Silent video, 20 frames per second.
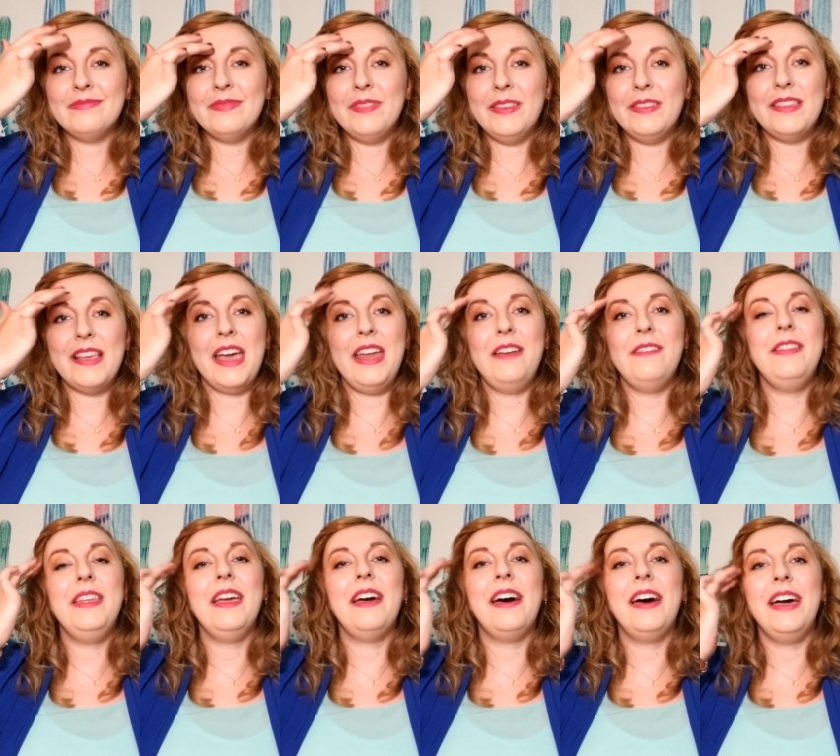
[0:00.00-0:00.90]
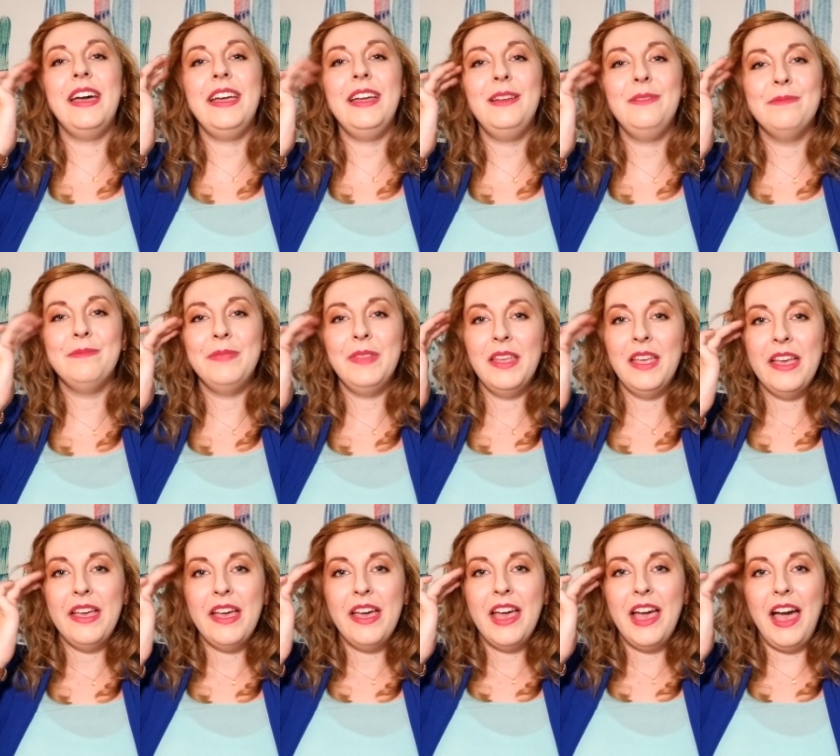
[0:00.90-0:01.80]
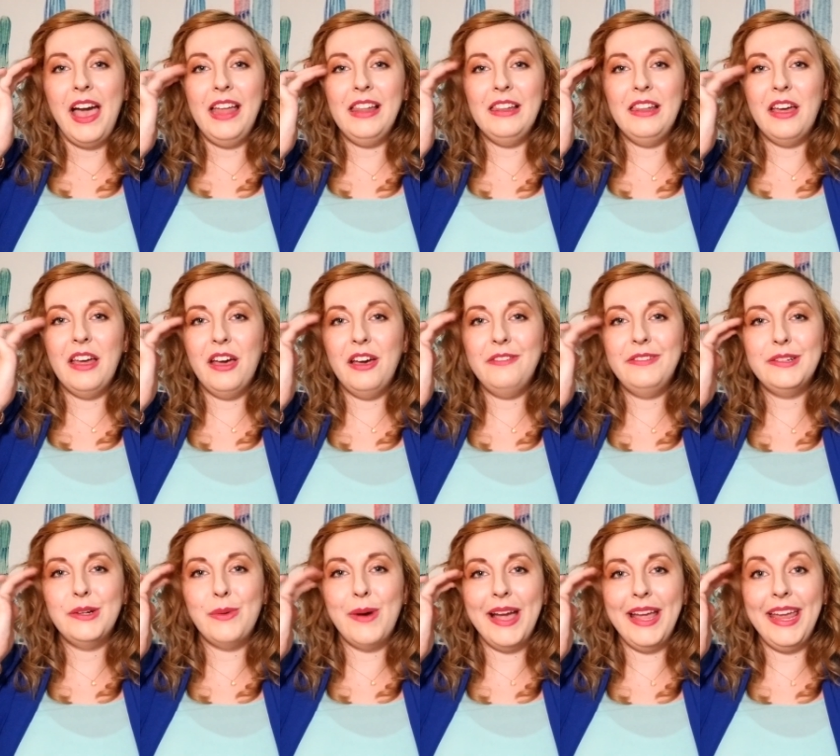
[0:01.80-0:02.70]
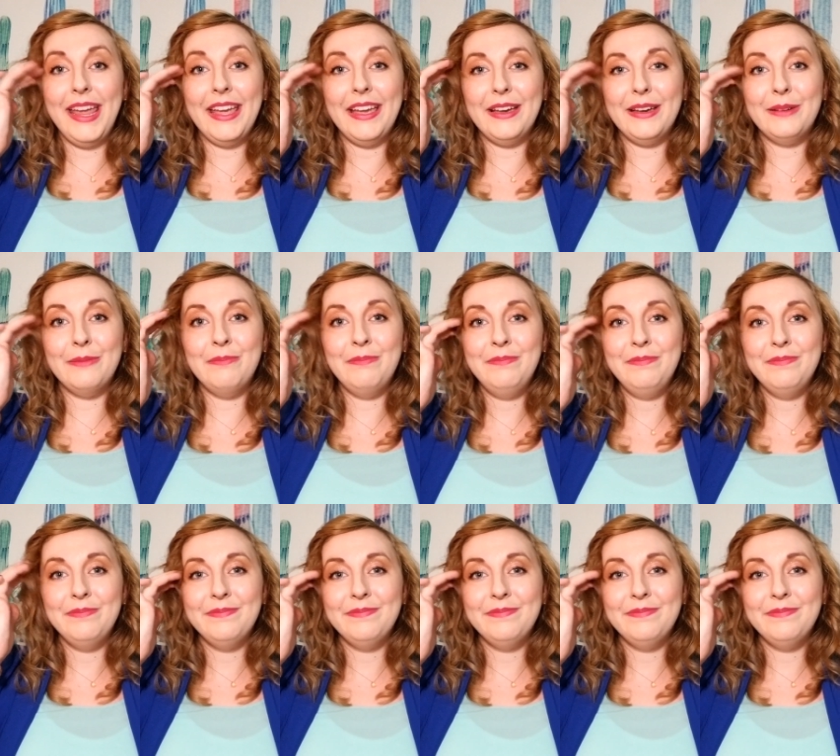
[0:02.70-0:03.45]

Side of the eye. I love who I am.